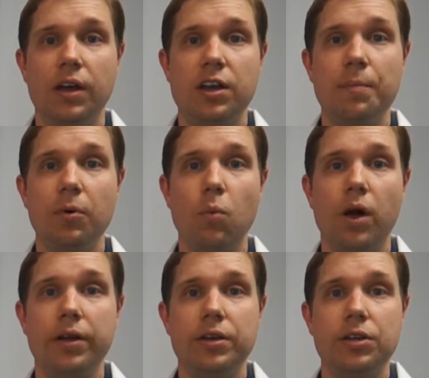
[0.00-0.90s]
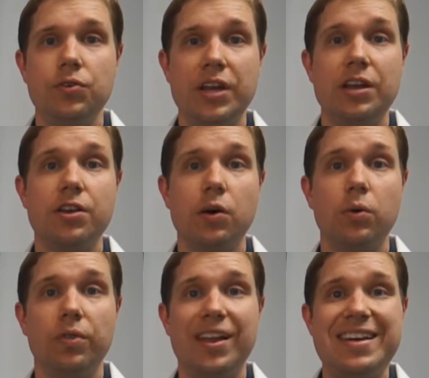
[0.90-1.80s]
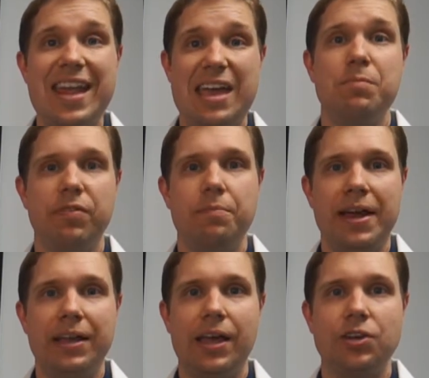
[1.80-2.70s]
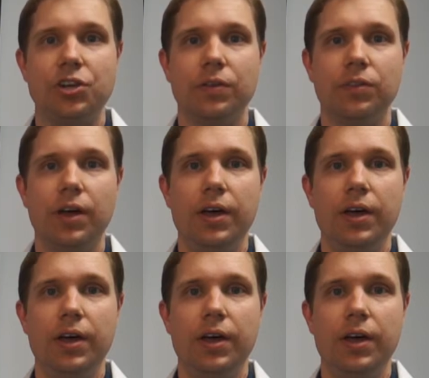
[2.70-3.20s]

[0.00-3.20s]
Number 1, you need to know the name of the medications.